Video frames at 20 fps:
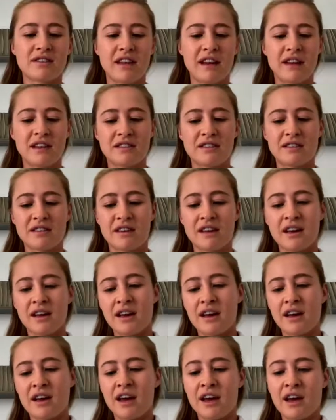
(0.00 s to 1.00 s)
set
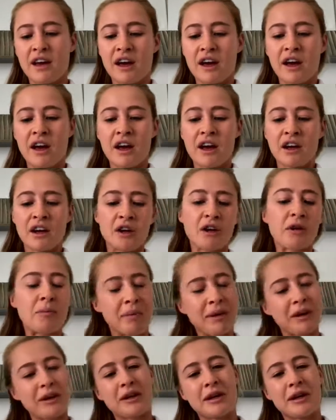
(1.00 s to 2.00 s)
good
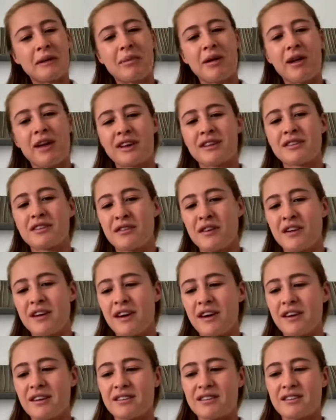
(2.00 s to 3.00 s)
building blocks for
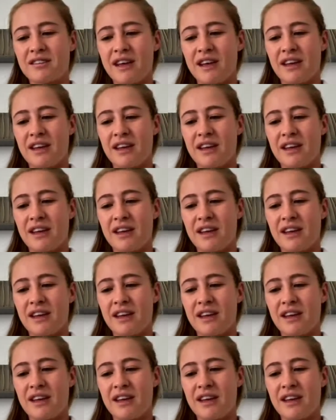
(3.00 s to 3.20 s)
us,